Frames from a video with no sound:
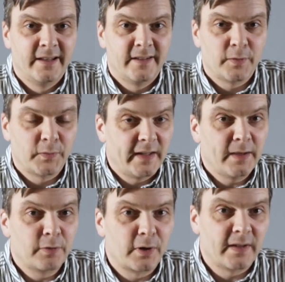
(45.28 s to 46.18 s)
So
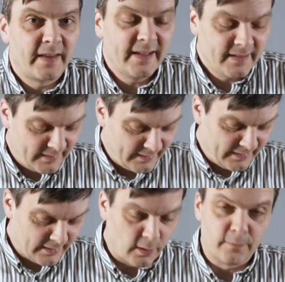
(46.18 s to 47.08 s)
today we're going to
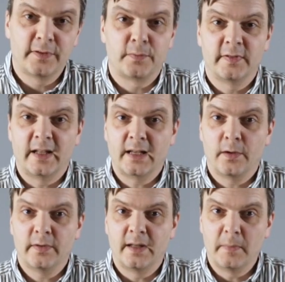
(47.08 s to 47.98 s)
taste the coffees we're sending
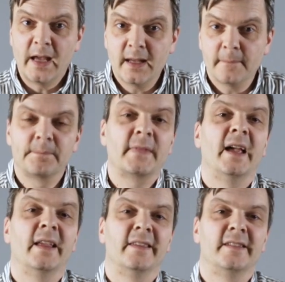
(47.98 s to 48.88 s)
out in May,
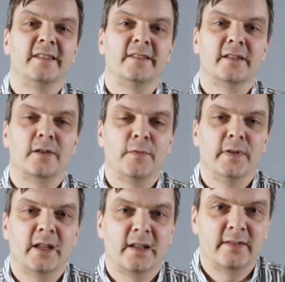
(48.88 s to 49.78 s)
and this is a coffee
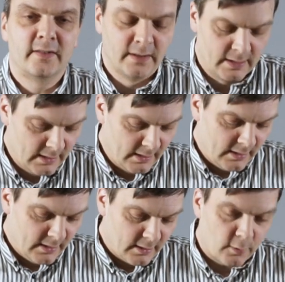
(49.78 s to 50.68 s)
that is
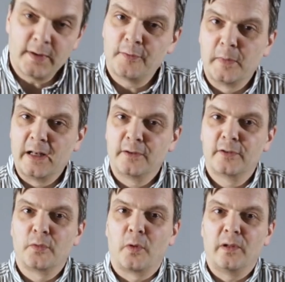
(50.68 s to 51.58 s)
quite familiar
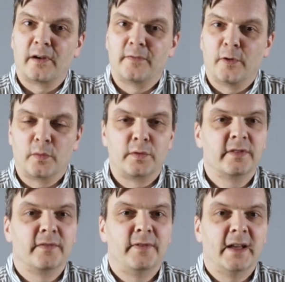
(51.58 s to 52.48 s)
to all our
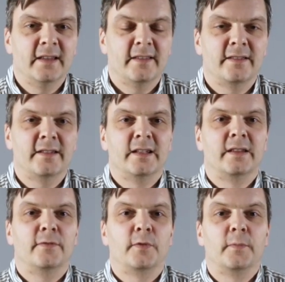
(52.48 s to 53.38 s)
followers and fans.
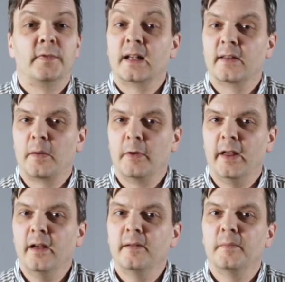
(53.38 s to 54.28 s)
It's from Finca
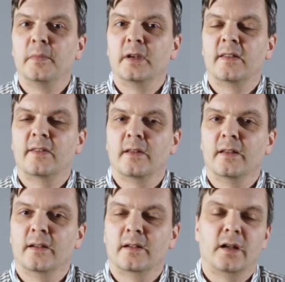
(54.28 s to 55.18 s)
Tamana, but it's
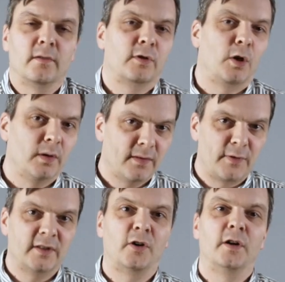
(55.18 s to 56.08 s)
the kind of current
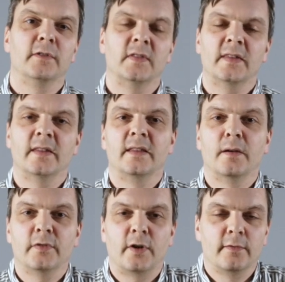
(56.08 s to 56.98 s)
fresh harvest
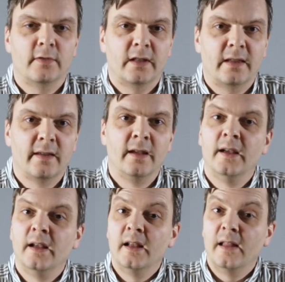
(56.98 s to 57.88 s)
that was harvested
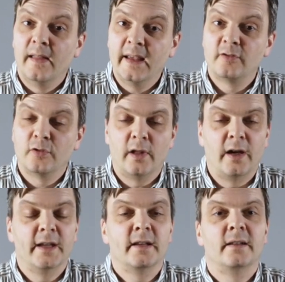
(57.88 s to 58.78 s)
late
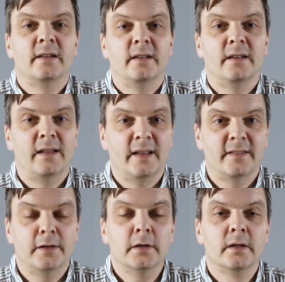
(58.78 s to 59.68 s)
July
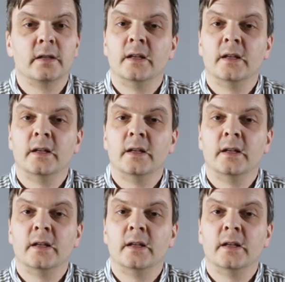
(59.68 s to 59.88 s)
last year.